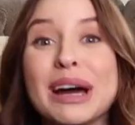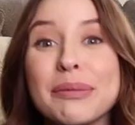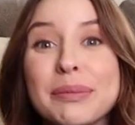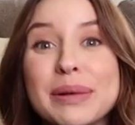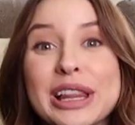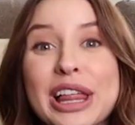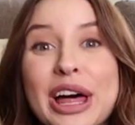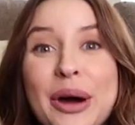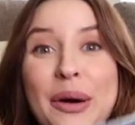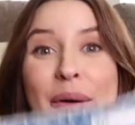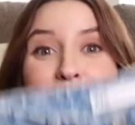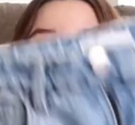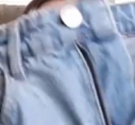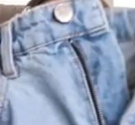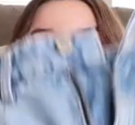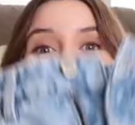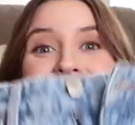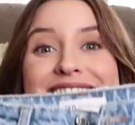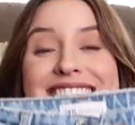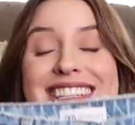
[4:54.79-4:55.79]
down below.
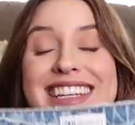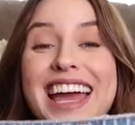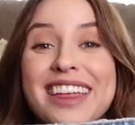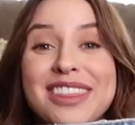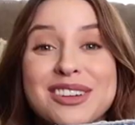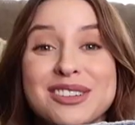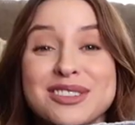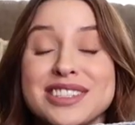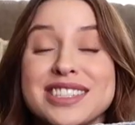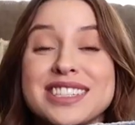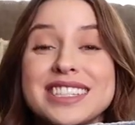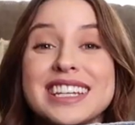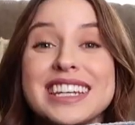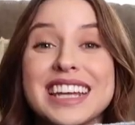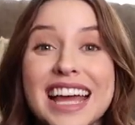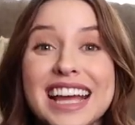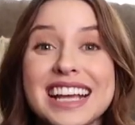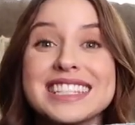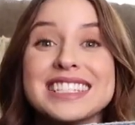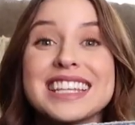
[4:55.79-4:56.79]
And yeah, they're just a
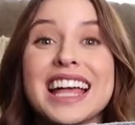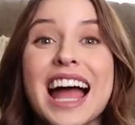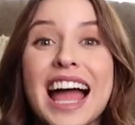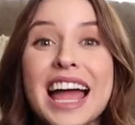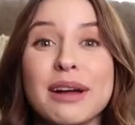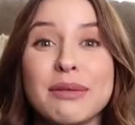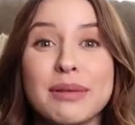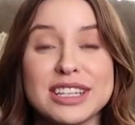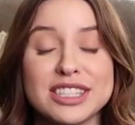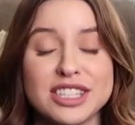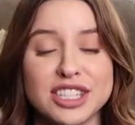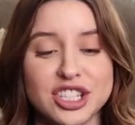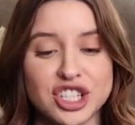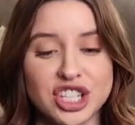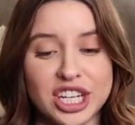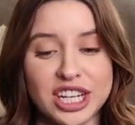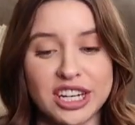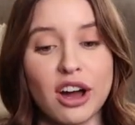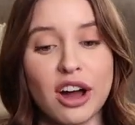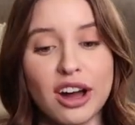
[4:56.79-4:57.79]
nice high-waisted
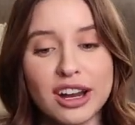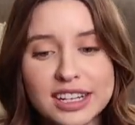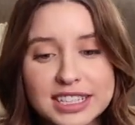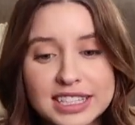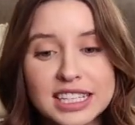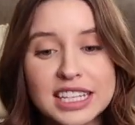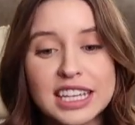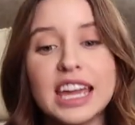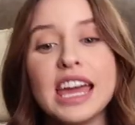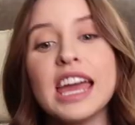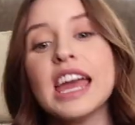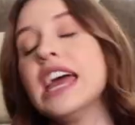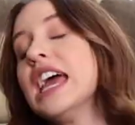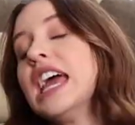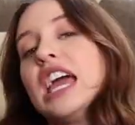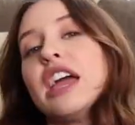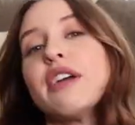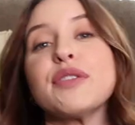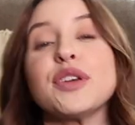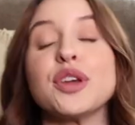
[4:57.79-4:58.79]
jean. Honestly,
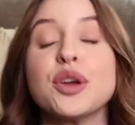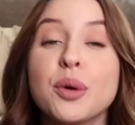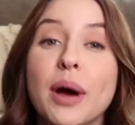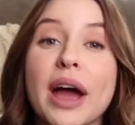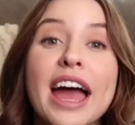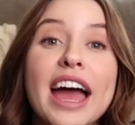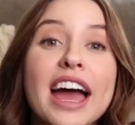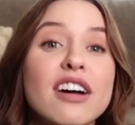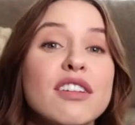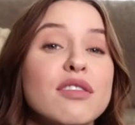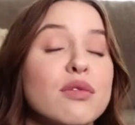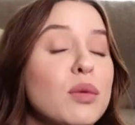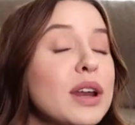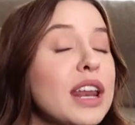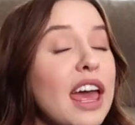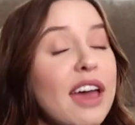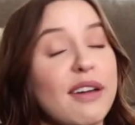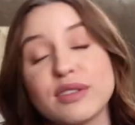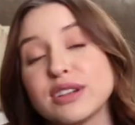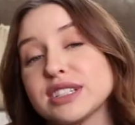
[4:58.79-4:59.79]
if you have
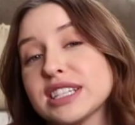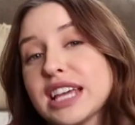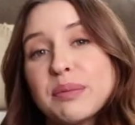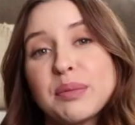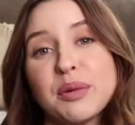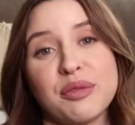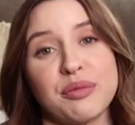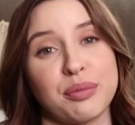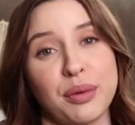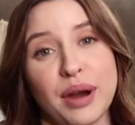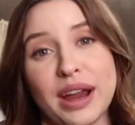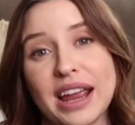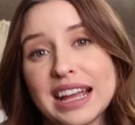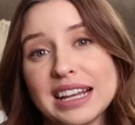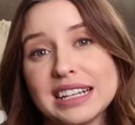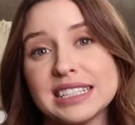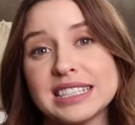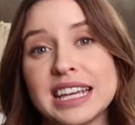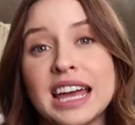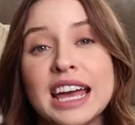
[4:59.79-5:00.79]
whatever type of
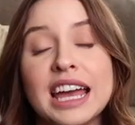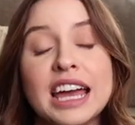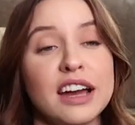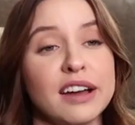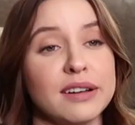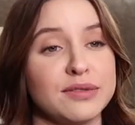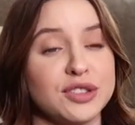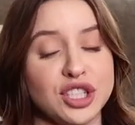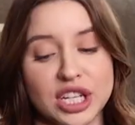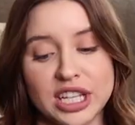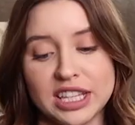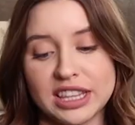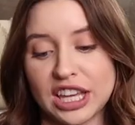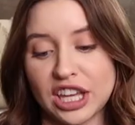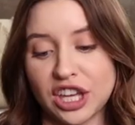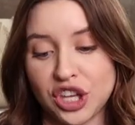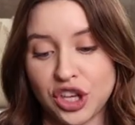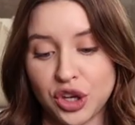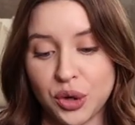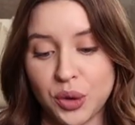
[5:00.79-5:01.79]
brand of jean
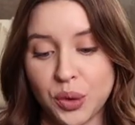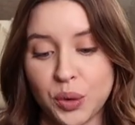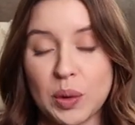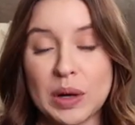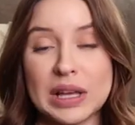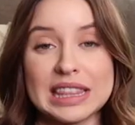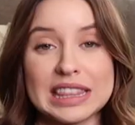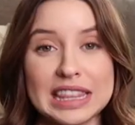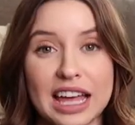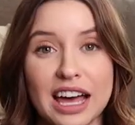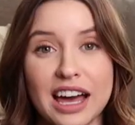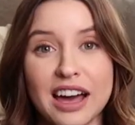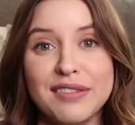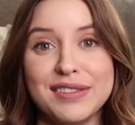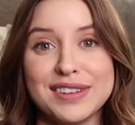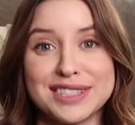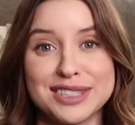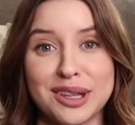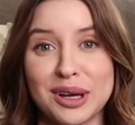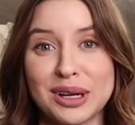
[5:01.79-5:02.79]
that you
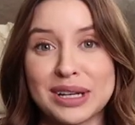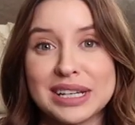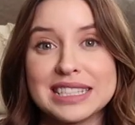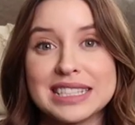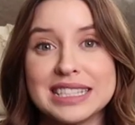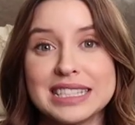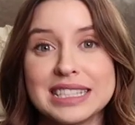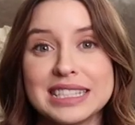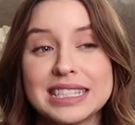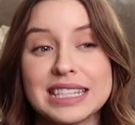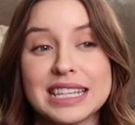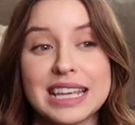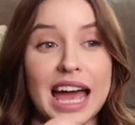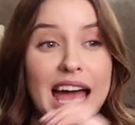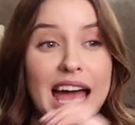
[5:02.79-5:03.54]
love, as long as it's